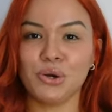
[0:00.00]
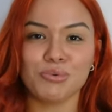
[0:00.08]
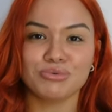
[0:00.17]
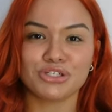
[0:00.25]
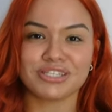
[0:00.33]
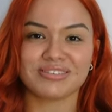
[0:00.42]
you
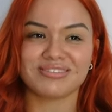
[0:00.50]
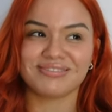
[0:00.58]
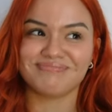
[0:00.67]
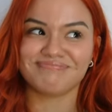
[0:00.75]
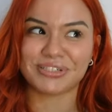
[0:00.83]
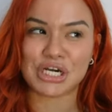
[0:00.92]
don't just
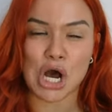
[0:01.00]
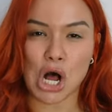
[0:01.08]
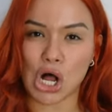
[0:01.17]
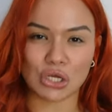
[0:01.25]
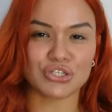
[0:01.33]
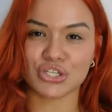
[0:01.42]

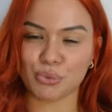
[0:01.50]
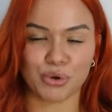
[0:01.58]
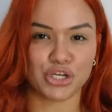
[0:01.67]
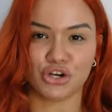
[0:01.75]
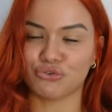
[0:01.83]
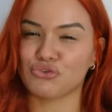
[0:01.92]
call
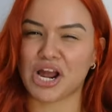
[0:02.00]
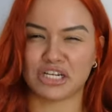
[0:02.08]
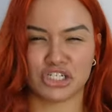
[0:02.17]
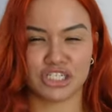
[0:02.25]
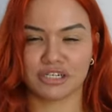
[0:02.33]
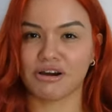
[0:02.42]
someone your
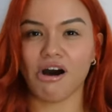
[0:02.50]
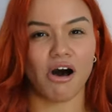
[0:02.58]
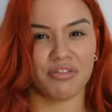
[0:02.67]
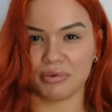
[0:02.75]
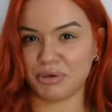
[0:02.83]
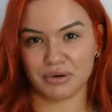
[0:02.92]
friend just to
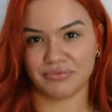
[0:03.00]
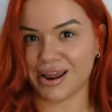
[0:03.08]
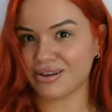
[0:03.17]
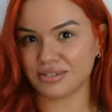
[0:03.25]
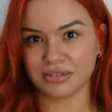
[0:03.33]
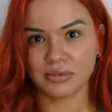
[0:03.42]
call them your
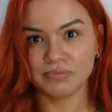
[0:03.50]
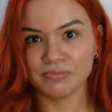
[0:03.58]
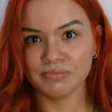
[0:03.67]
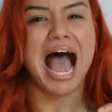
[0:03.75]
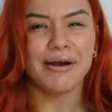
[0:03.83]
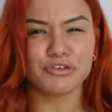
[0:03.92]
friend
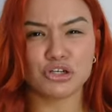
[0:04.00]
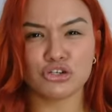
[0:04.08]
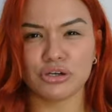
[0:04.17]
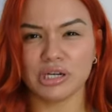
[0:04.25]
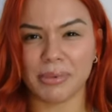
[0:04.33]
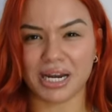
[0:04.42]
after a
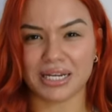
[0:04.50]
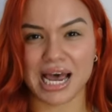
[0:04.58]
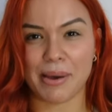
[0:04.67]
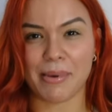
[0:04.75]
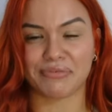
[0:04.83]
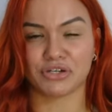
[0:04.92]
certain amount of
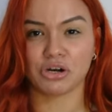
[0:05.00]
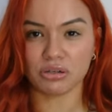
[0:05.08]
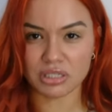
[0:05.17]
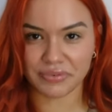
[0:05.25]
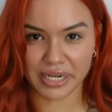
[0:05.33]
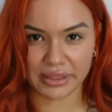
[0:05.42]
time, after
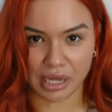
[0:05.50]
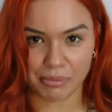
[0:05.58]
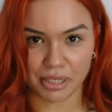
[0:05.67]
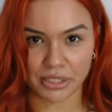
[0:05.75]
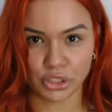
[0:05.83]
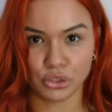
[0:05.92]
cultivating that
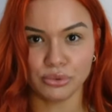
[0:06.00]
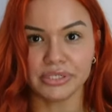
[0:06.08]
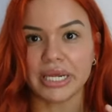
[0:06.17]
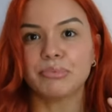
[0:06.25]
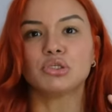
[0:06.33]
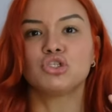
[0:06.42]
bond, you are
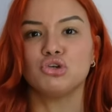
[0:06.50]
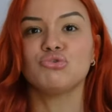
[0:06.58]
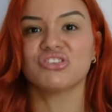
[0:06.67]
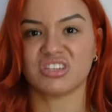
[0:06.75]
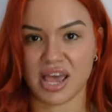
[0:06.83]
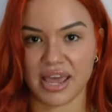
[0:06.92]
able to
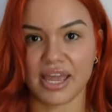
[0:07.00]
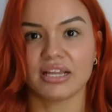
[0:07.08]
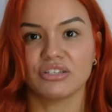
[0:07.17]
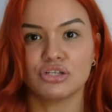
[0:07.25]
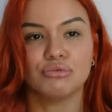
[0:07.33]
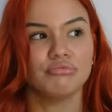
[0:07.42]
say
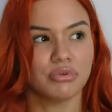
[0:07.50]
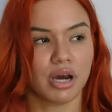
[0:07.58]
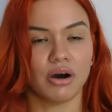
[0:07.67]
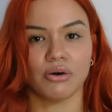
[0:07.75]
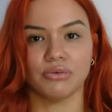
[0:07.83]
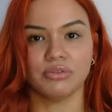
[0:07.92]
and to
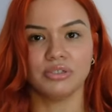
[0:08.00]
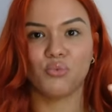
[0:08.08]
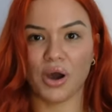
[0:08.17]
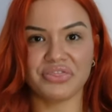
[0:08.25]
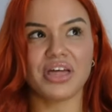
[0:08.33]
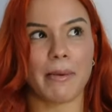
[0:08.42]
know
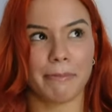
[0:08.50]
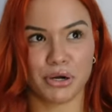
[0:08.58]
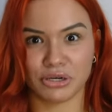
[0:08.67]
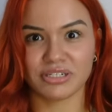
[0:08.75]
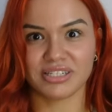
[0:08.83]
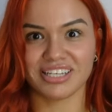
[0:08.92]
what that
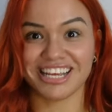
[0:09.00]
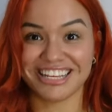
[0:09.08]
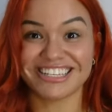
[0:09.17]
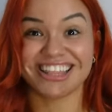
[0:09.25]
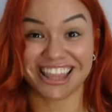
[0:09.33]
person is